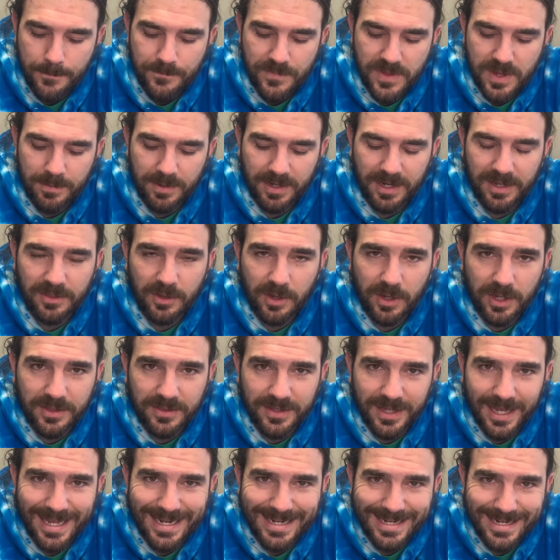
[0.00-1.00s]
But
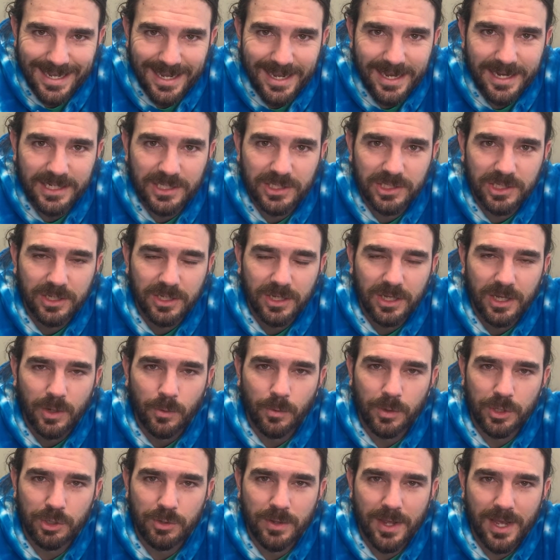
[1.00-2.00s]
at night,
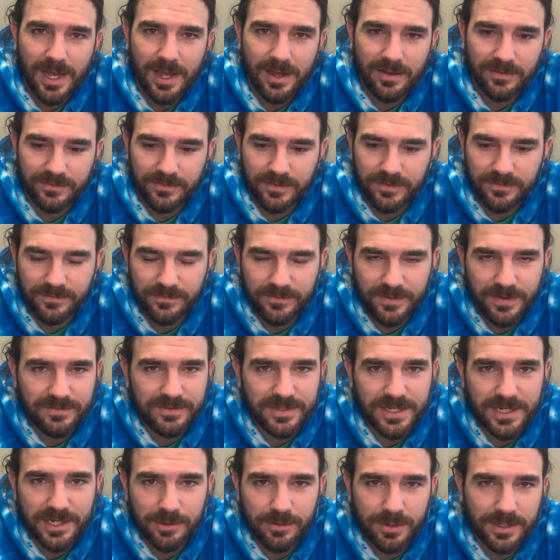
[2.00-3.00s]
when you have
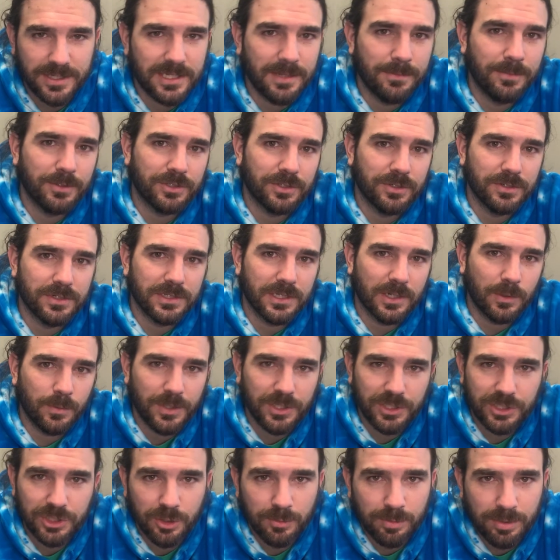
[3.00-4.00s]
15-degree temperatures and a
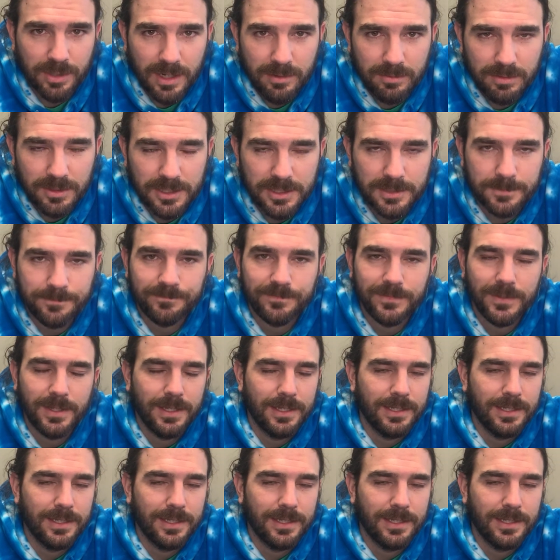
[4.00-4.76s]
wind chill probably,